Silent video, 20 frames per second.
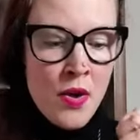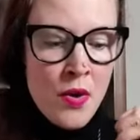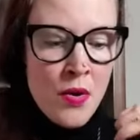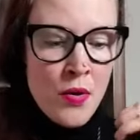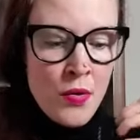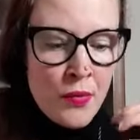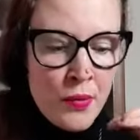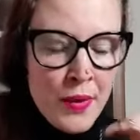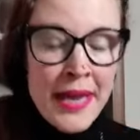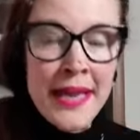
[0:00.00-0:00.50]

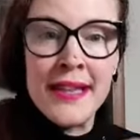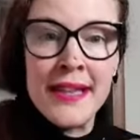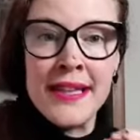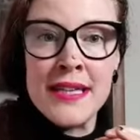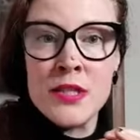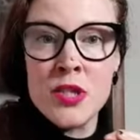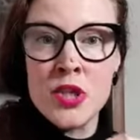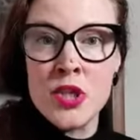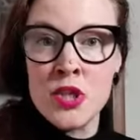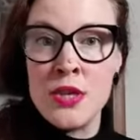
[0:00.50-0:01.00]
really
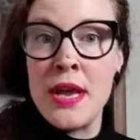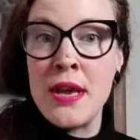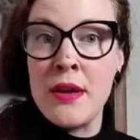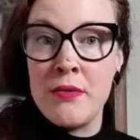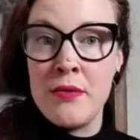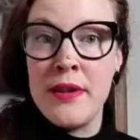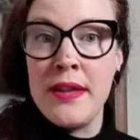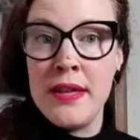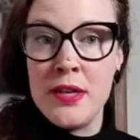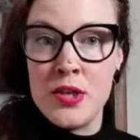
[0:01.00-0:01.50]
strict
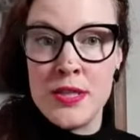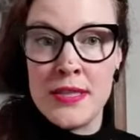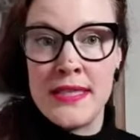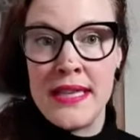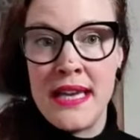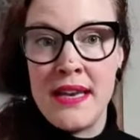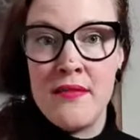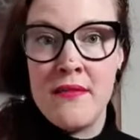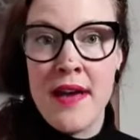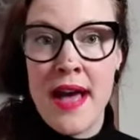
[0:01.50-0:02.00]
religious
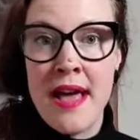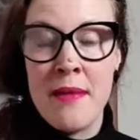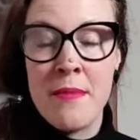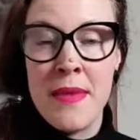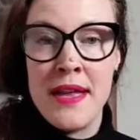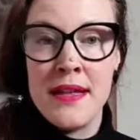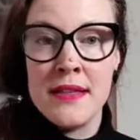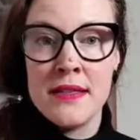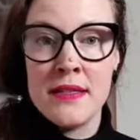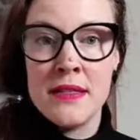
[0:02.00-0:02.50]

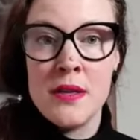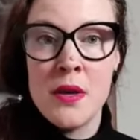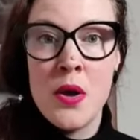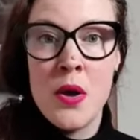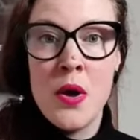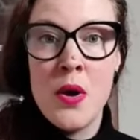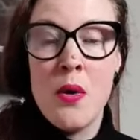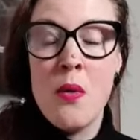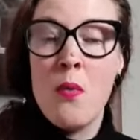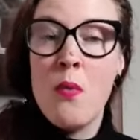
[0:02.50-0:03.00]
environment
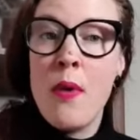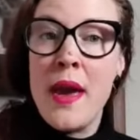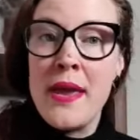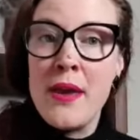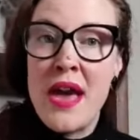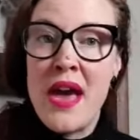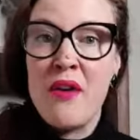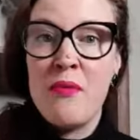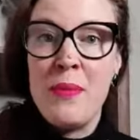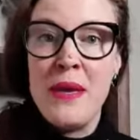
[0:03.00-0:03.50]
where you
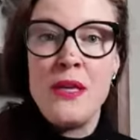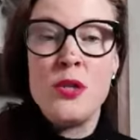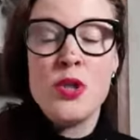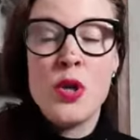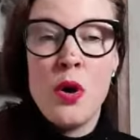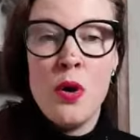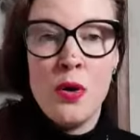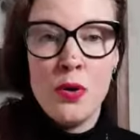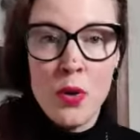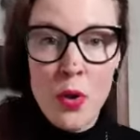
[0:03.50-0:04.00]
have been
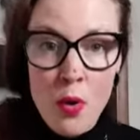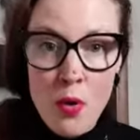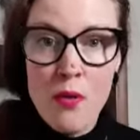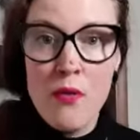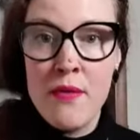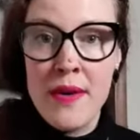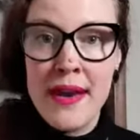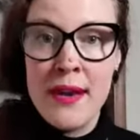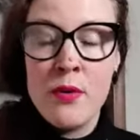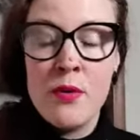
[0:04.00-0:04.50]
told
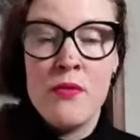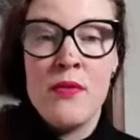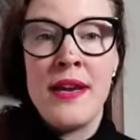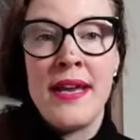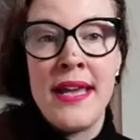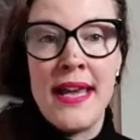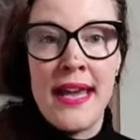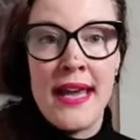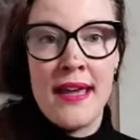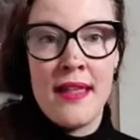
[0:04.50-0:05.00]
over and over
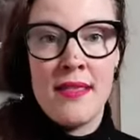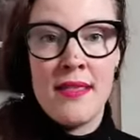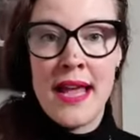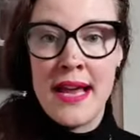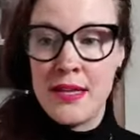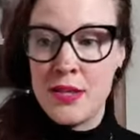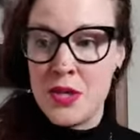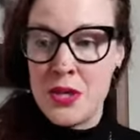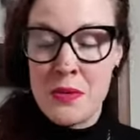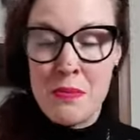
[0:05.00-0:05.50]
again
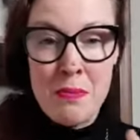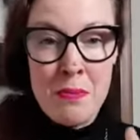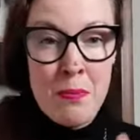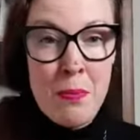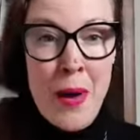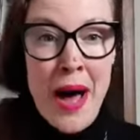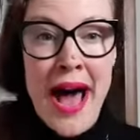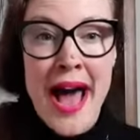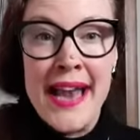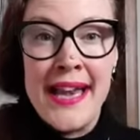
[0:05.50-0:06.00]
that your
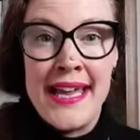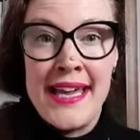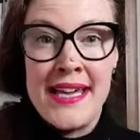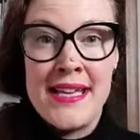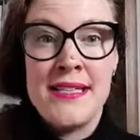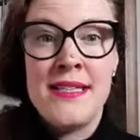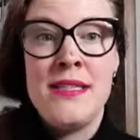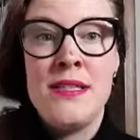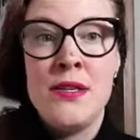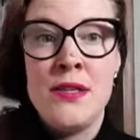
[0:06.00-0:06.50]
body
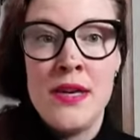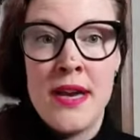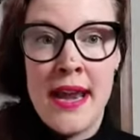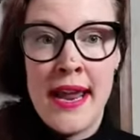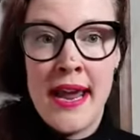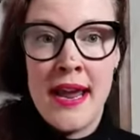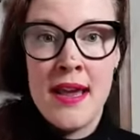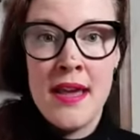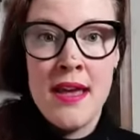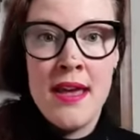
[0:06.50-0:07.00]
is
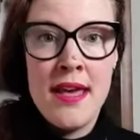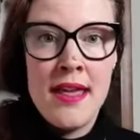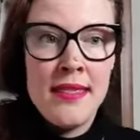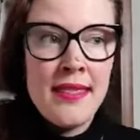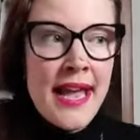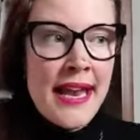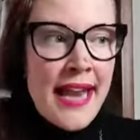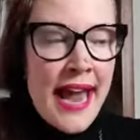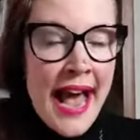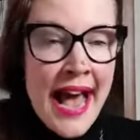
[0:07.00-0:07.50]
dirty,
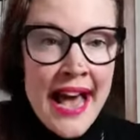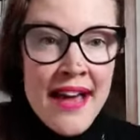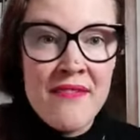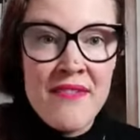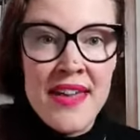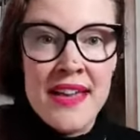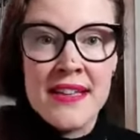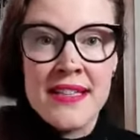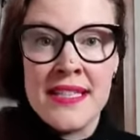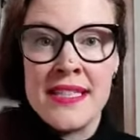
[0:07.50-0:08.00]
that
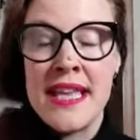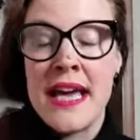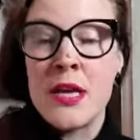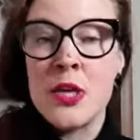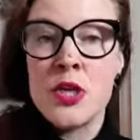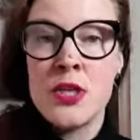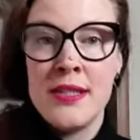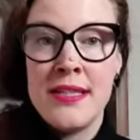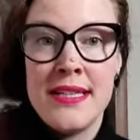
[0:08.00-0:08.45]
having sexual